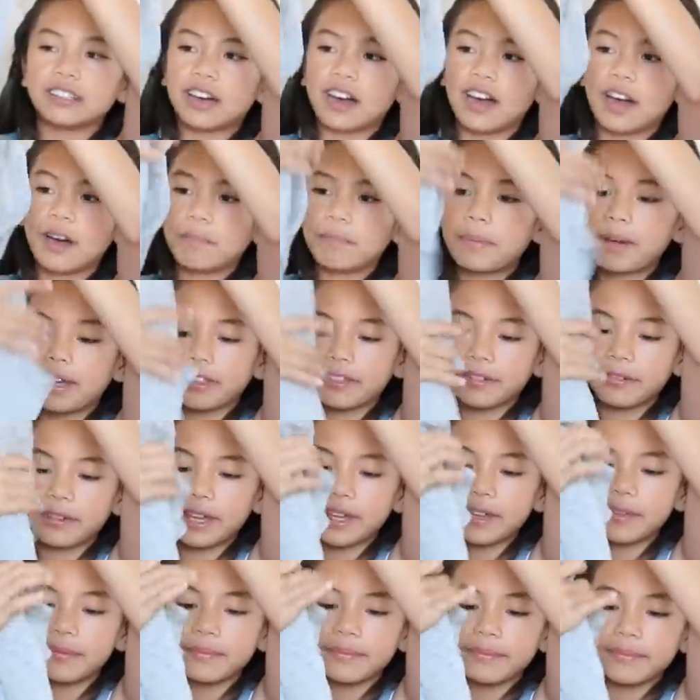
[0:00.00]
top, by the
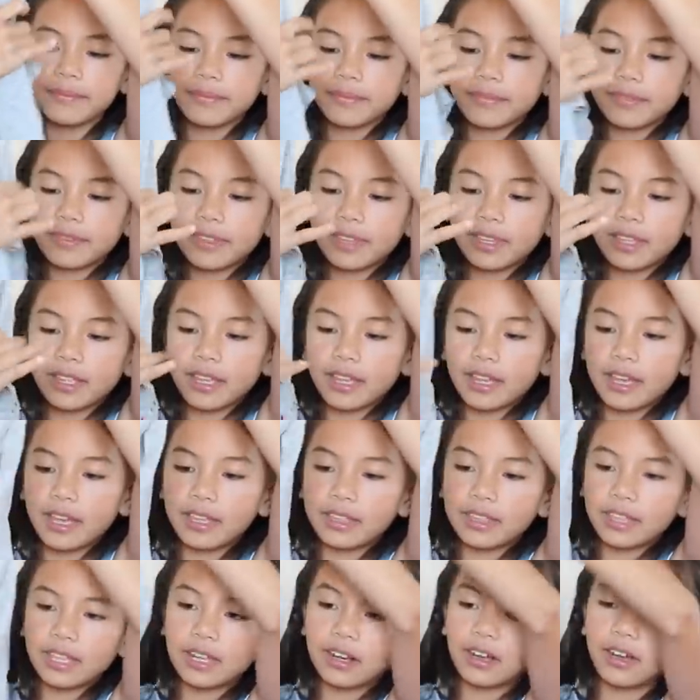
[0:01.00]
way.
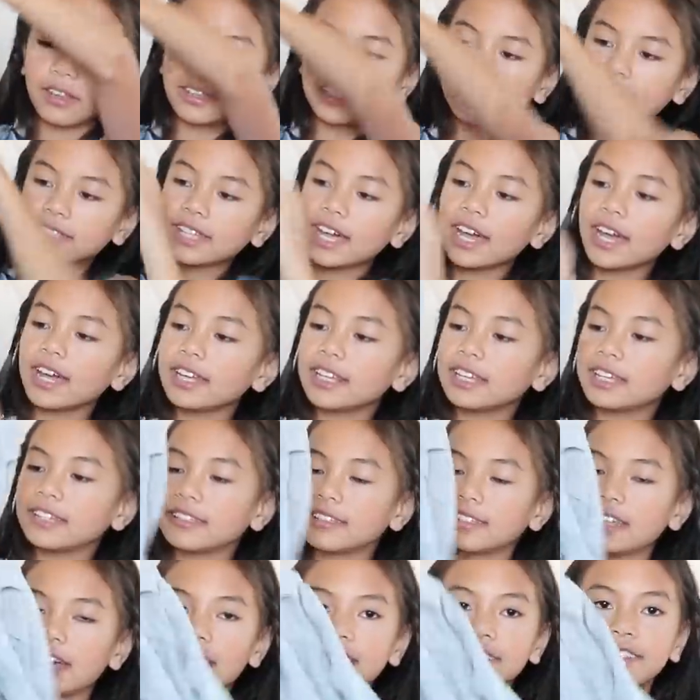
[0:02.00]
And then on the side
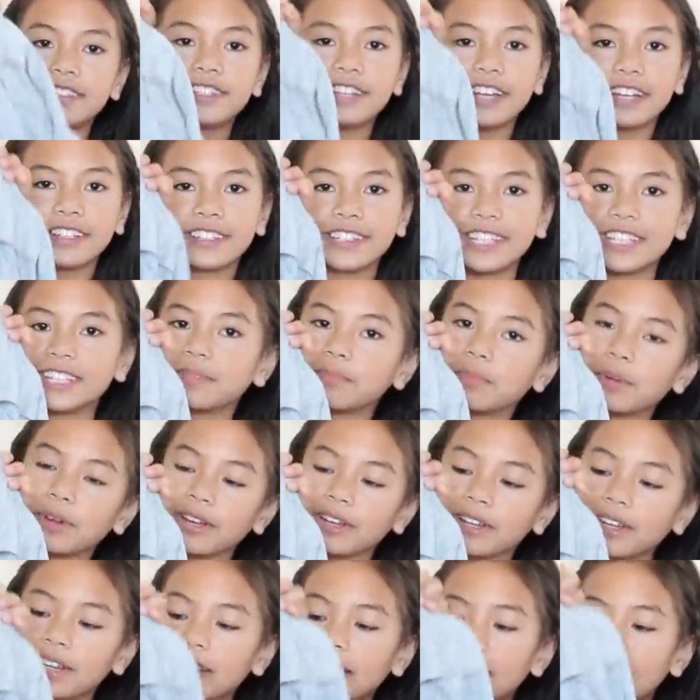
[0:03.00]
it says Justice Sport.